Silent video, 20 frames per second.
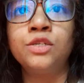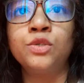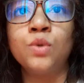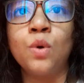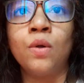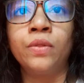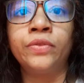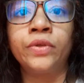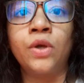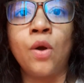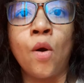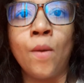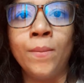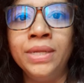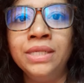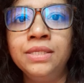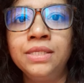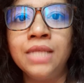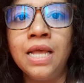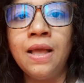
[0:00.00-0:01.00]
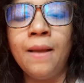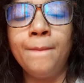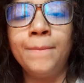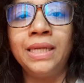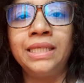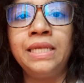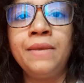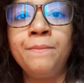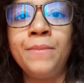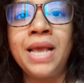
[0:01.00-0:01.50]
to all the comments,
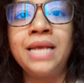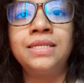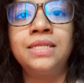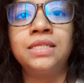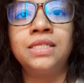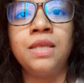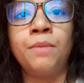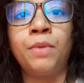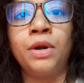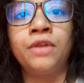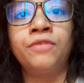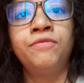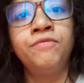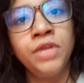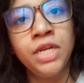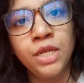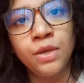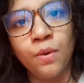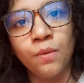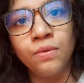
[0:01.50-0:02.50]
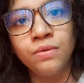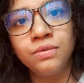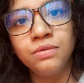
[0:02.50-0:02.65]
but he makes a separate video